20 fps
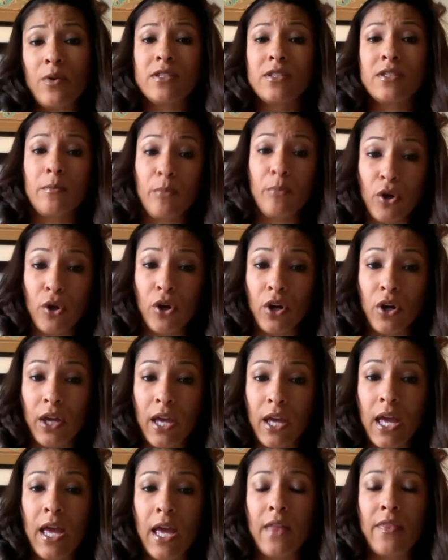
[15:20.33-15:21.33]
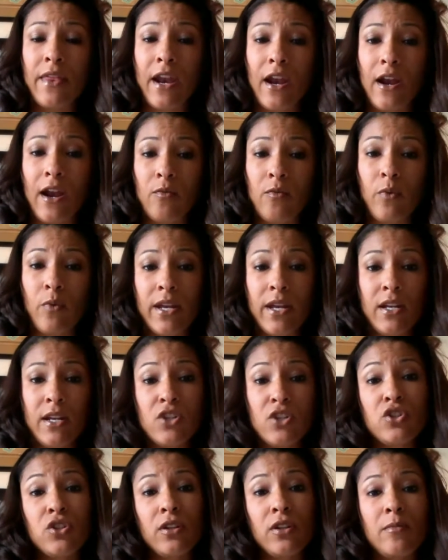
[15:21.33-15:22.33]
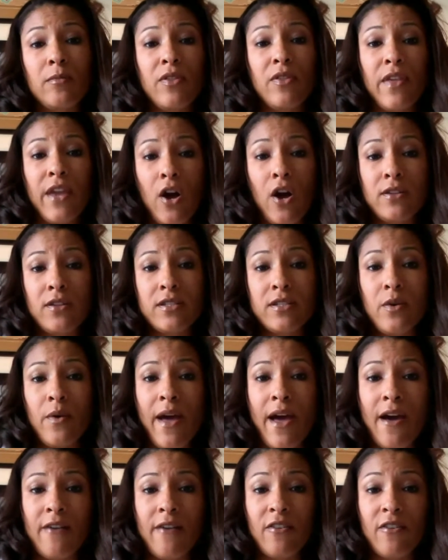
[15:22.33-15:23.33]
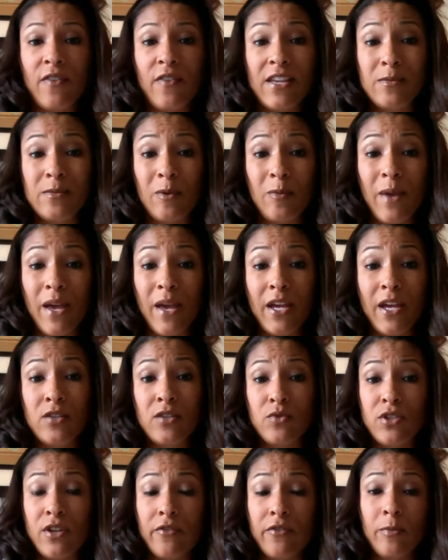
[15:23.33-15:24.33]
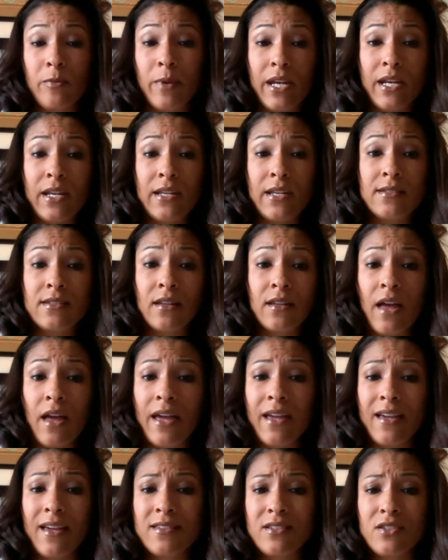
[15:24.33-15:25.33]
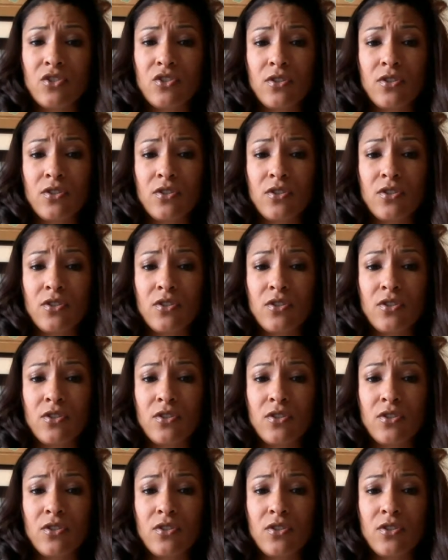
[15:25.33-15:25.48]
It's a book that I read initially, but they also have a Facebook page, which everybody needs to like, because